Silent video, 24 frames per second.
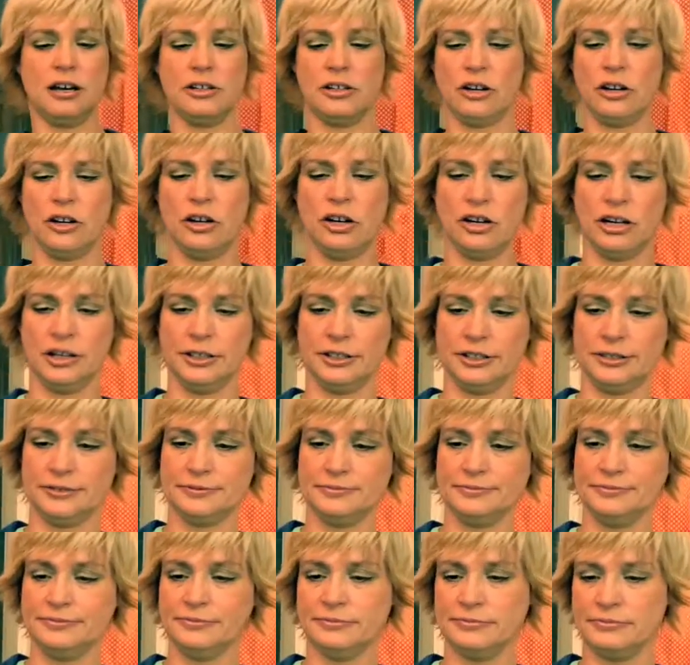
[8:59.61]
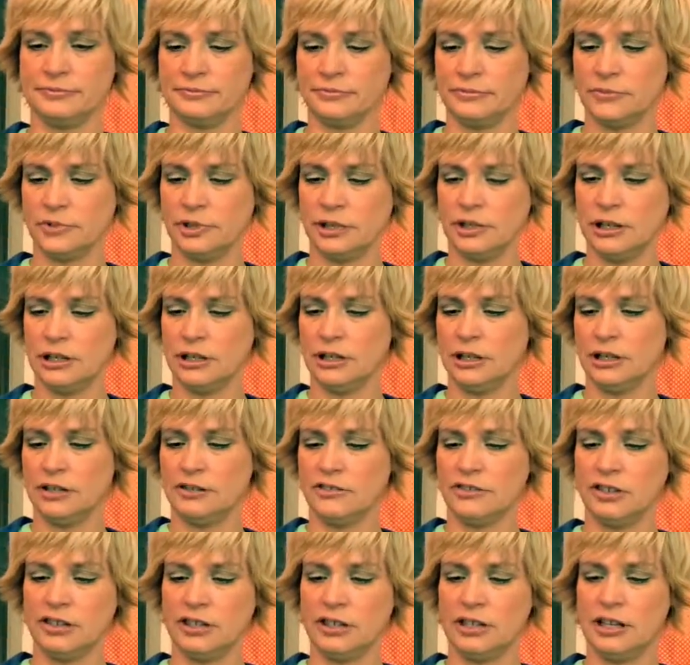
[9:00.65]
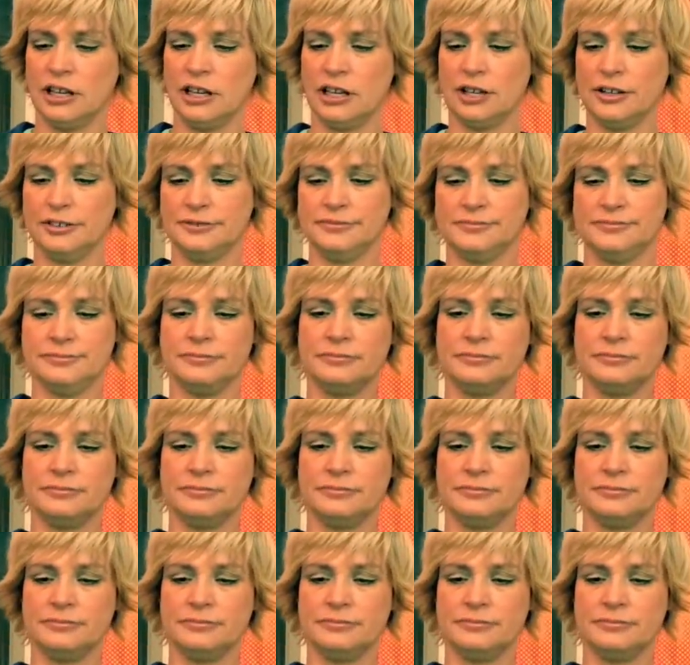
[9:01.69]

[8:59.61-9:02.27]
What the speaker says: hard. It's in there.